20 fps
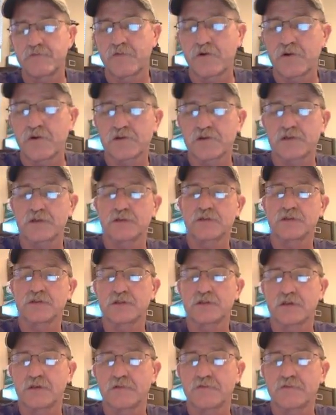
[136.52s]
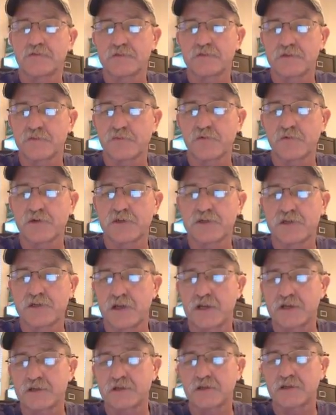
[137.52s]
versions of
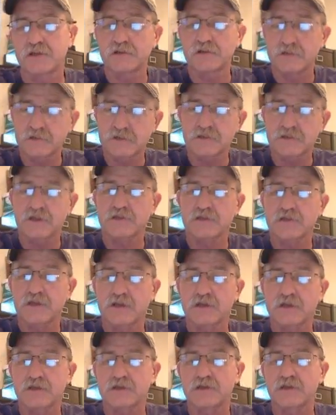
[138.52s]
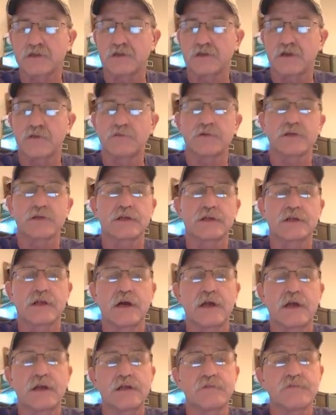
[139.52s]
depreciation, such as the double
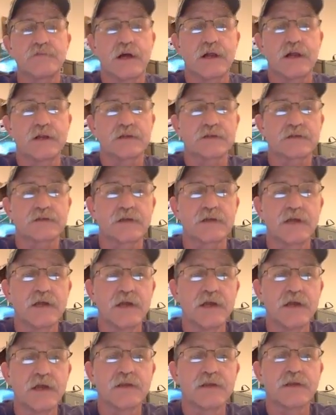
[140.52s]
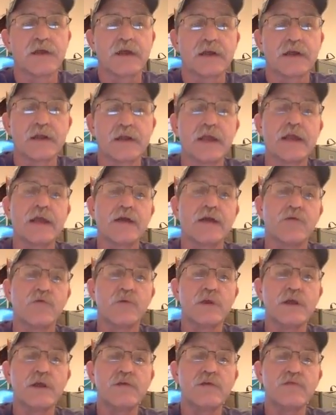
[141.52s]
declining balance, that
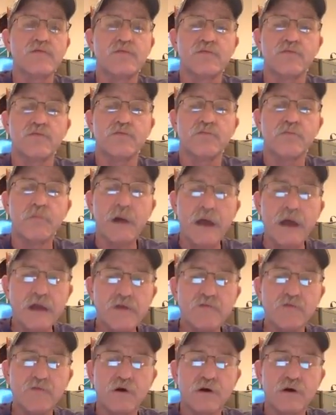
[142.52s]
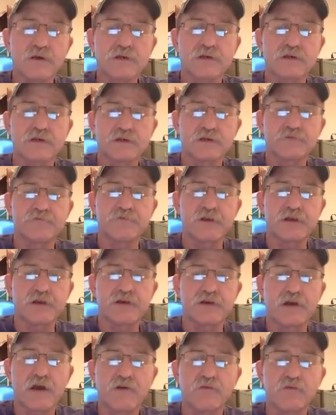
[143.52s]
we might want to just
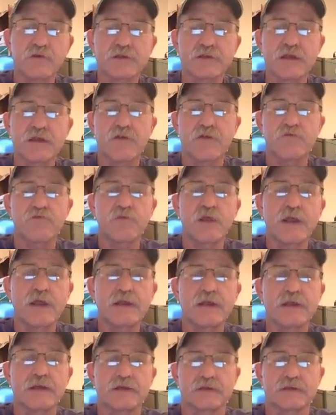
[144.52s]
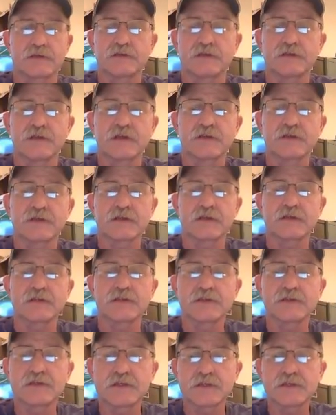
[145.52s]
figure out what that rate is, because that's a
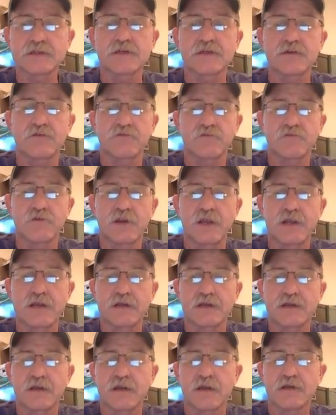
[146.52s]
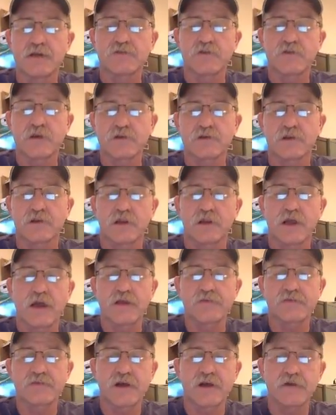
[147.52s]
consistent rate throughout the
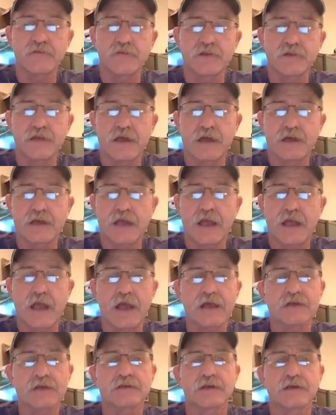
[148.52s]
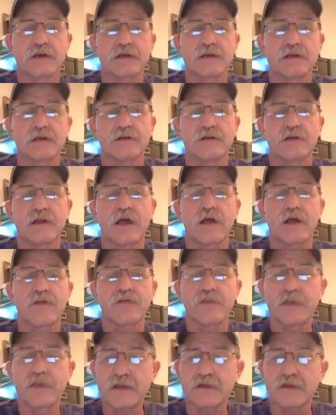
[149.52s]
lifetime of that asset. And I
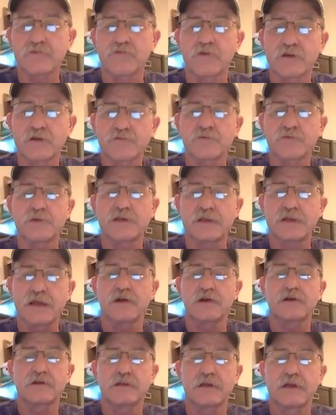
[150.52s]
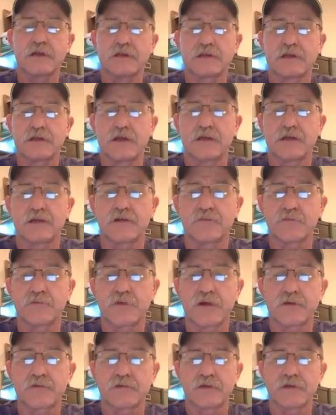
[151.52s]
think once we calculate that, it'll
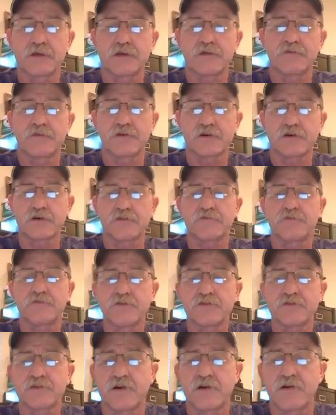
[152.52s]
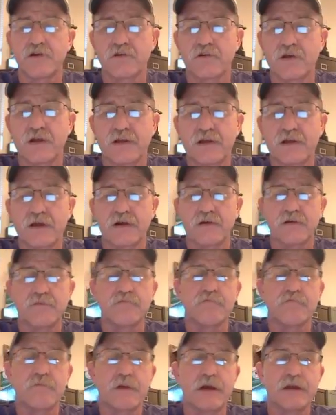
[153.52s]
probably, if you're confused at all right now,
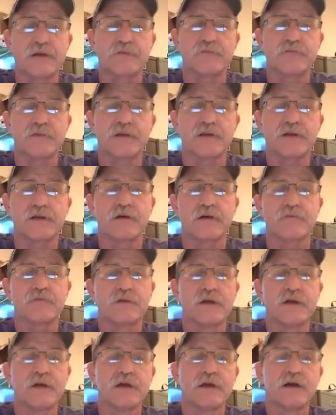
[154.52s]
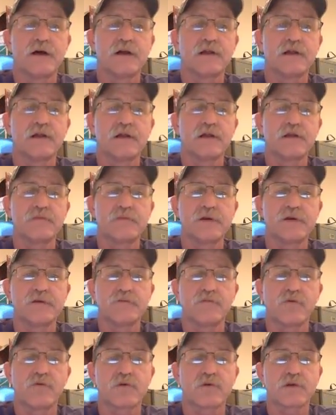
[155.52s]
it might become a little
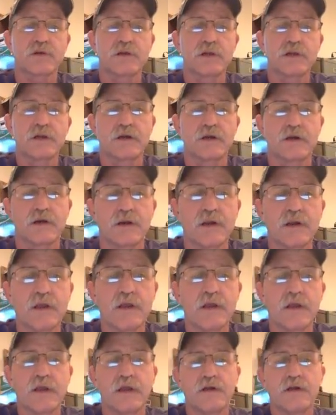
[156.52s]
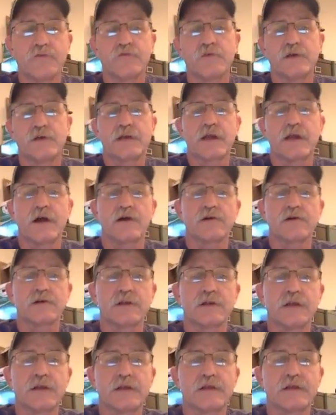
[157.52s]
bit more clear if we
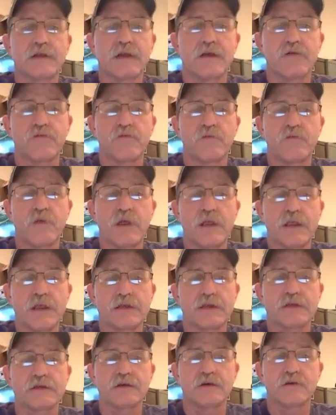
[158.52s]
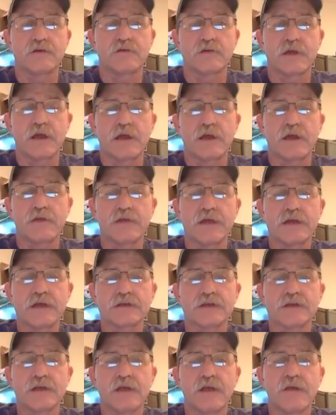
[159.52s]
calculate that rate. Okay, and that's